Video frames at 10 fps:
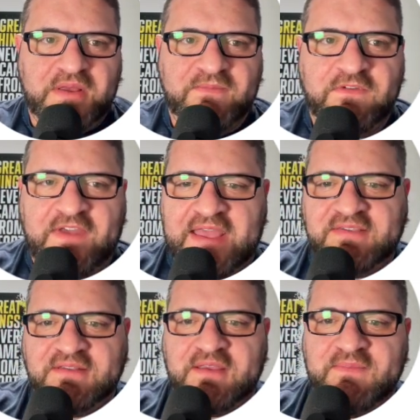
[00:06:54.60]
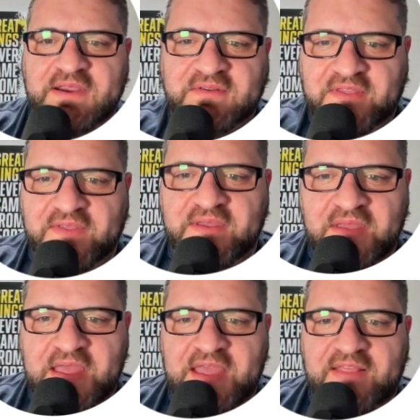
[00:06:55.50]
fast compared to the
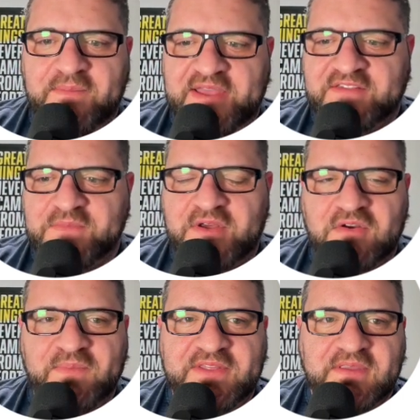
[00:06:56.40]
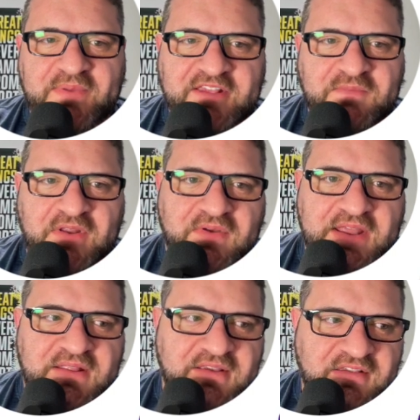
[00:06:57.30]
best model, but the best model
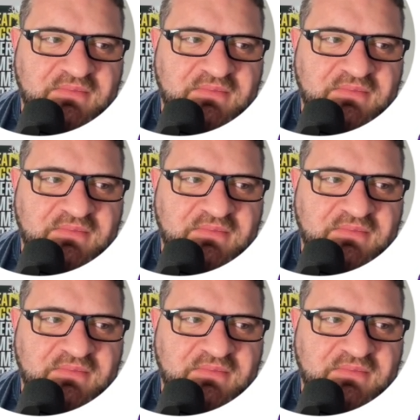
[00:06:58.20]
kind of